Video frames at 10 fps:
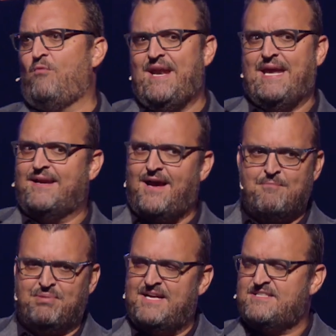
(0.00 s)
winning.
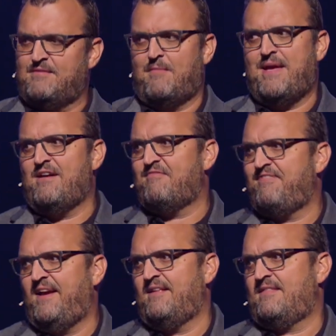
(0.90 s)
God bless them, a man of
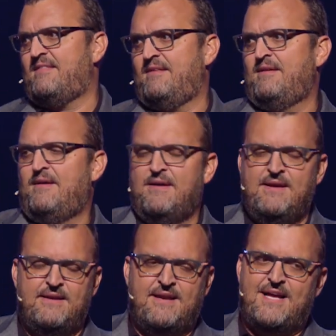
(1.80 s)
faith.
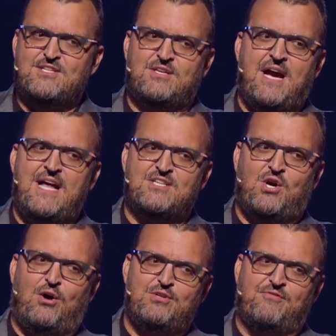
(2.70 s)
God's, God's
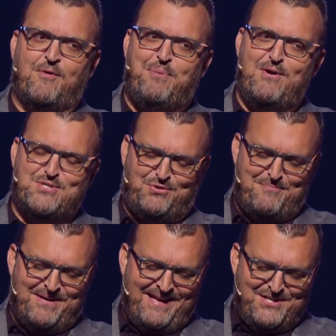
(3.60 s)
called you for post
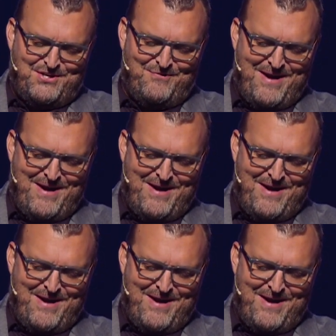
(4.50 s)
tribulation